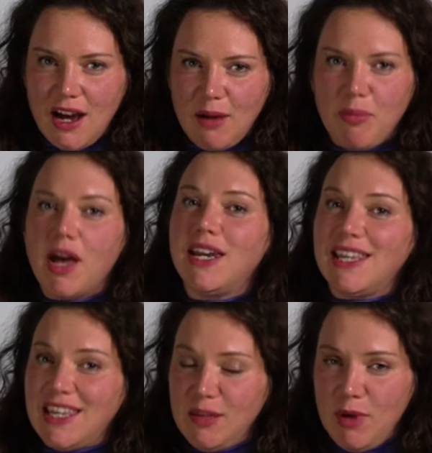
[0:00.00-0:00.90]
up an
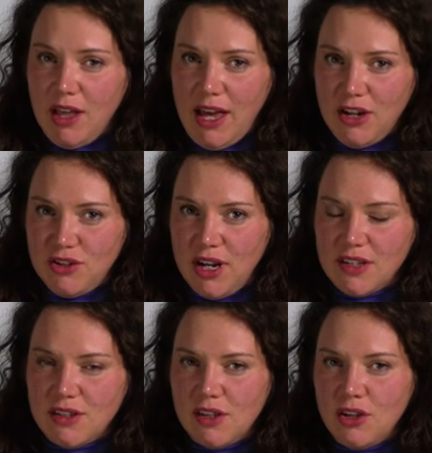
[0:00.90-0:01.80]
email
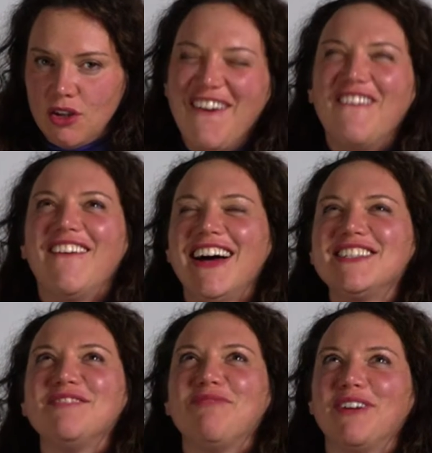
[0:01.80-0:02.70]
address. Why
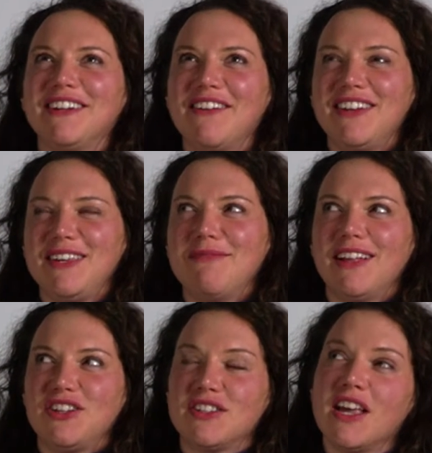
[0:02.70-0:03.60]
is it important to have an email
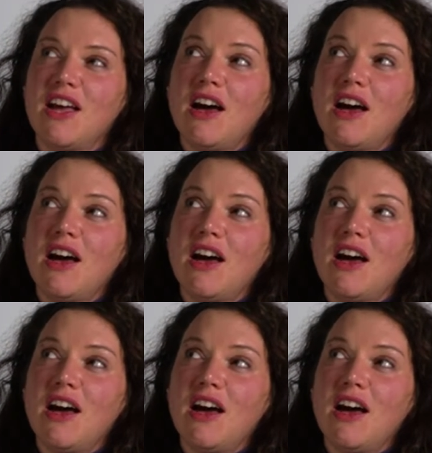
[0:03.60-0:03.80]
address?